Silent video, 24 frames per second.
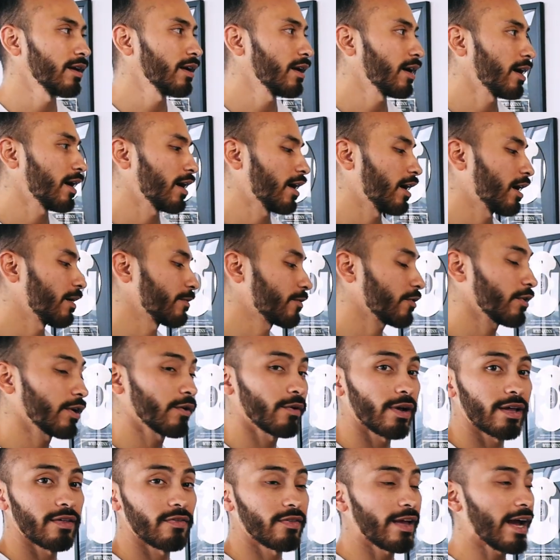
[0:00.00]
So
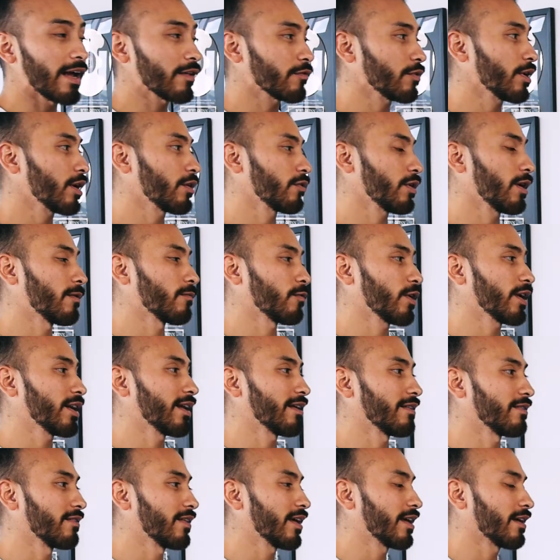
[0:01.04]
anyway, that's why I'm
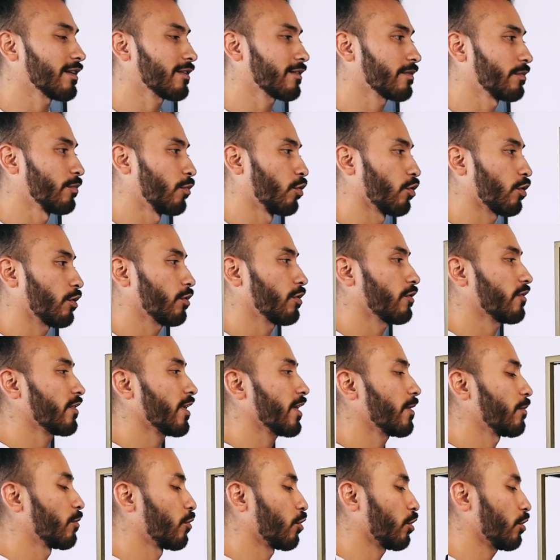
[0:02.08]
reading this more,
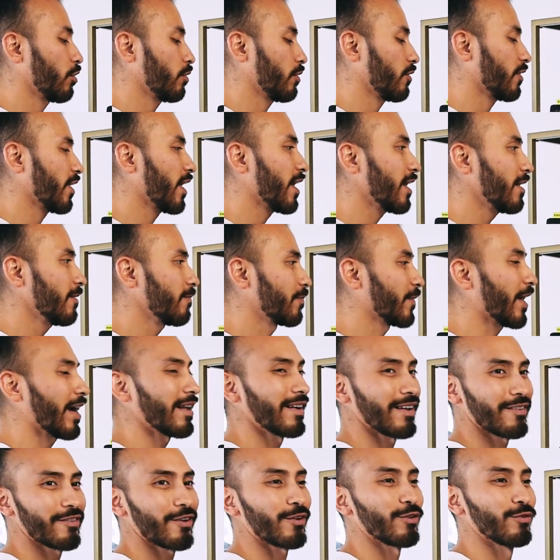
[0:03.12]
not
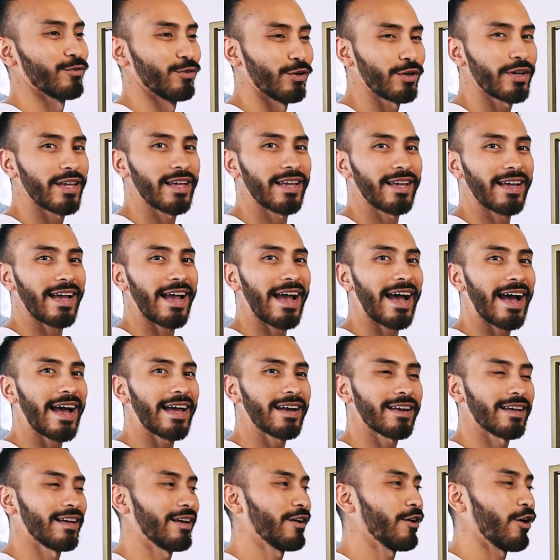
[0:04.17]
necessarily looking
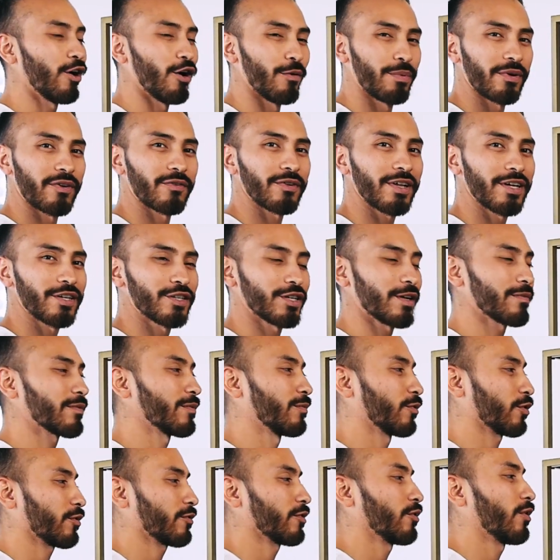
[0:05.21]
at open relationships,
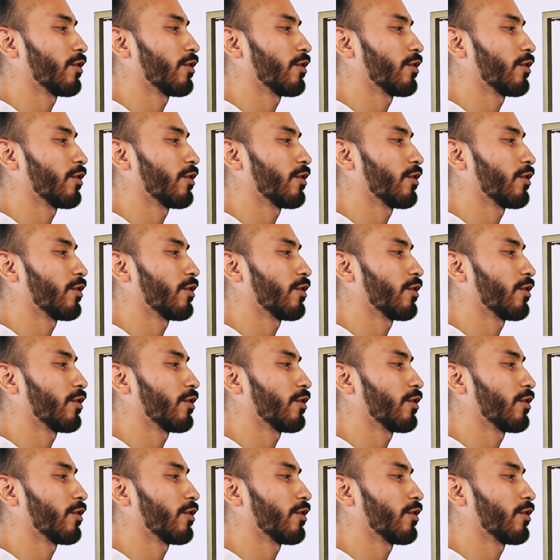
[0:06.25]
more so